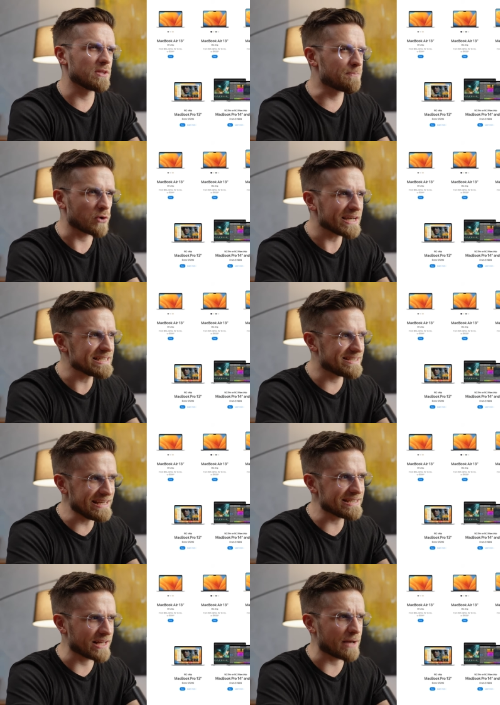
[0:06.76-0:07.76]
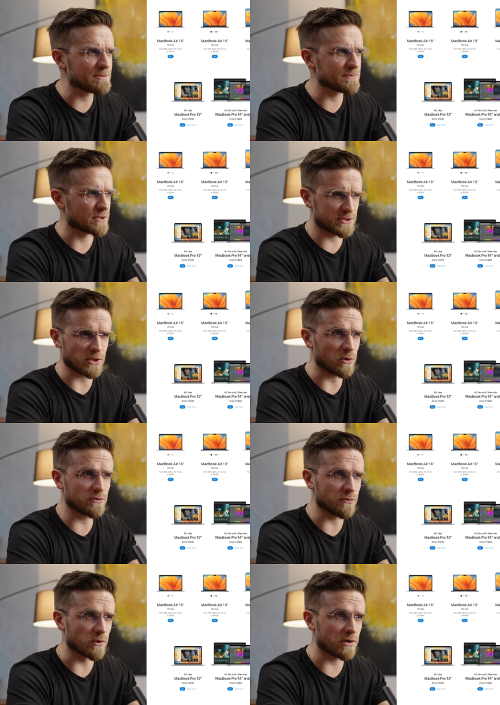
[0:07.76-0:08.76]
For the price these laptops are
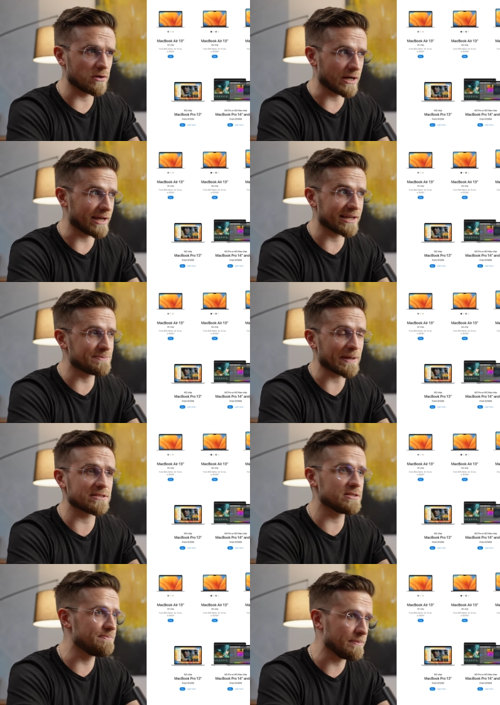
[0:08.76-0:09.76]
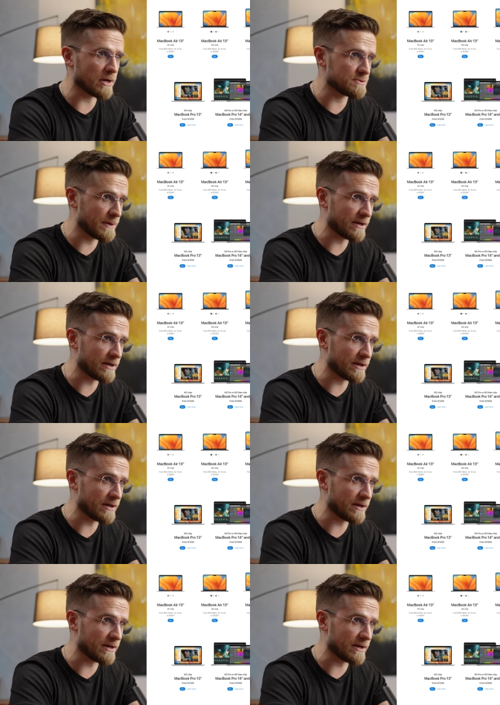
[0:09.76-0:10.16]
sold for, I expect it to be much